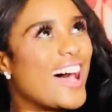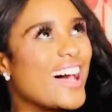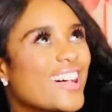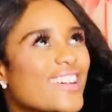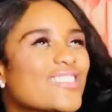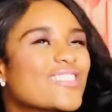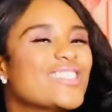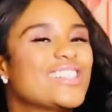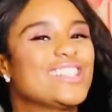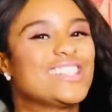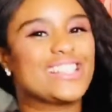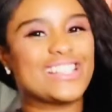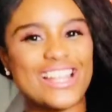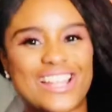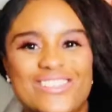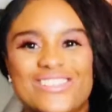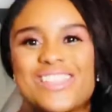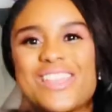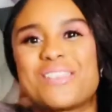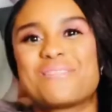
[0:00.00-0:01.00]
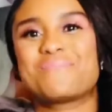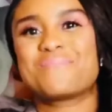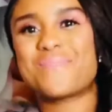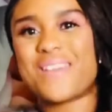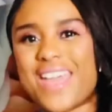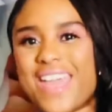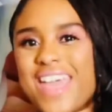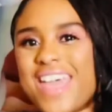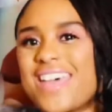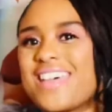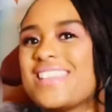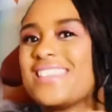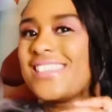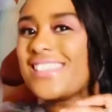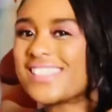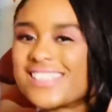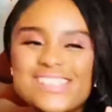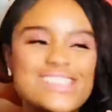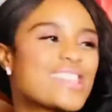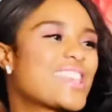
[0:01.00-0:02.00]
we love the
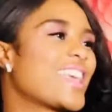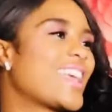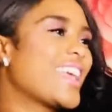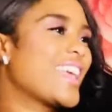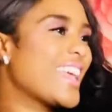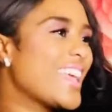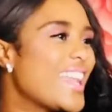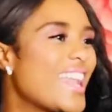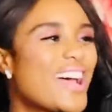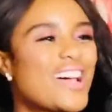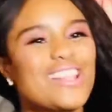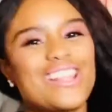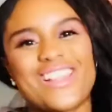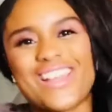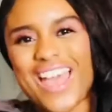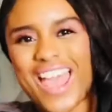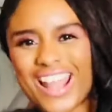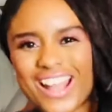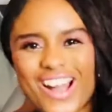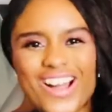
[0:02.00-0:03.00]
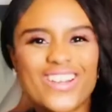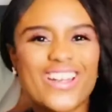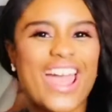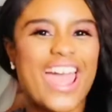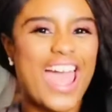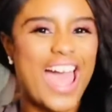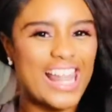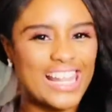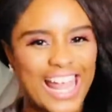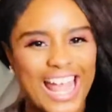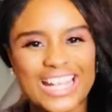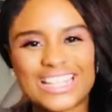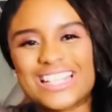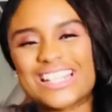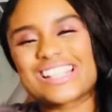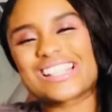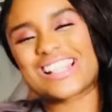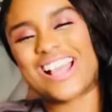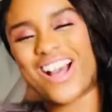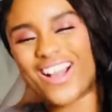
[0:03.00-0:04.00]
basket. I'm like, okay, I like
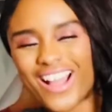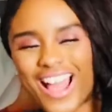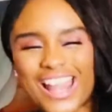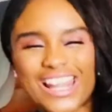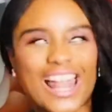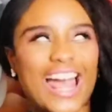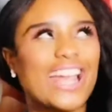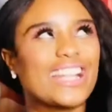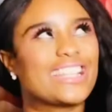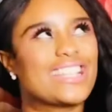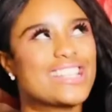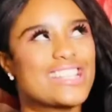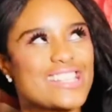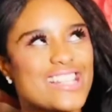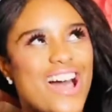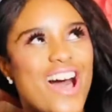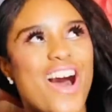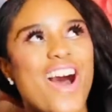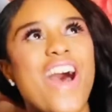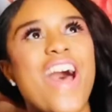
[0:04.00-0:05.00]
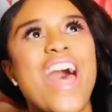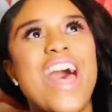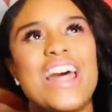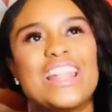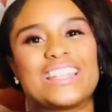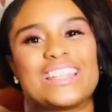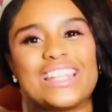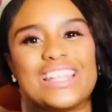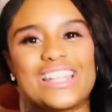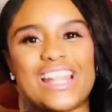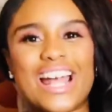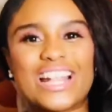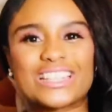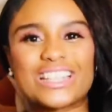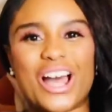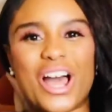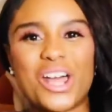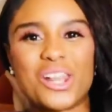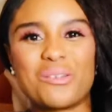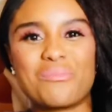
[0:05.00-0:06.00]
this song. Then I
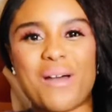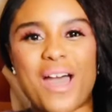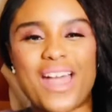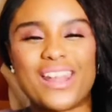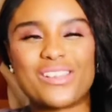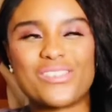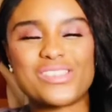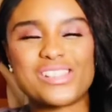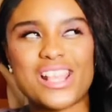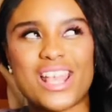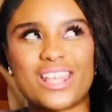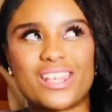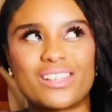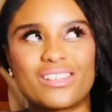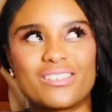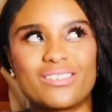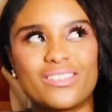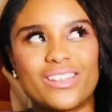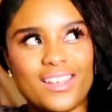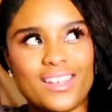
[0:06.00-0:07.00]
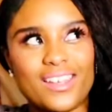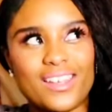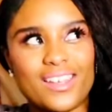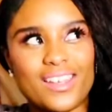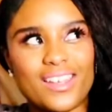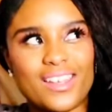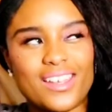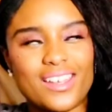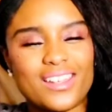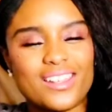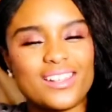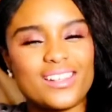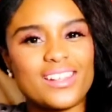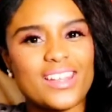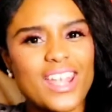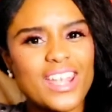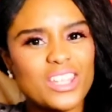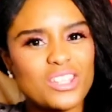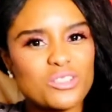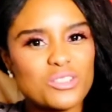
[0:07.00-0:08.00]
thought about it. I was like,
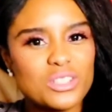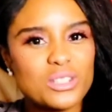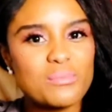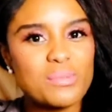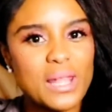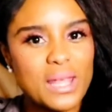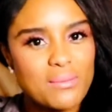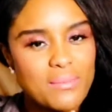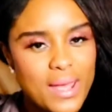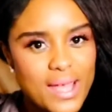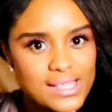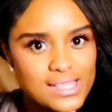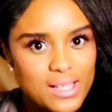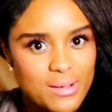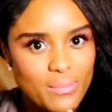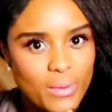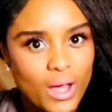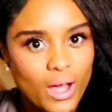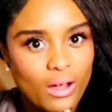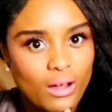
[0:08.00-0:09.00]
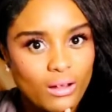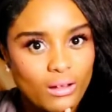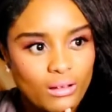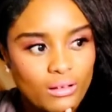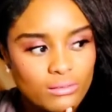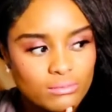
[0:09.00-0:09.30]
Nate used to play basketball.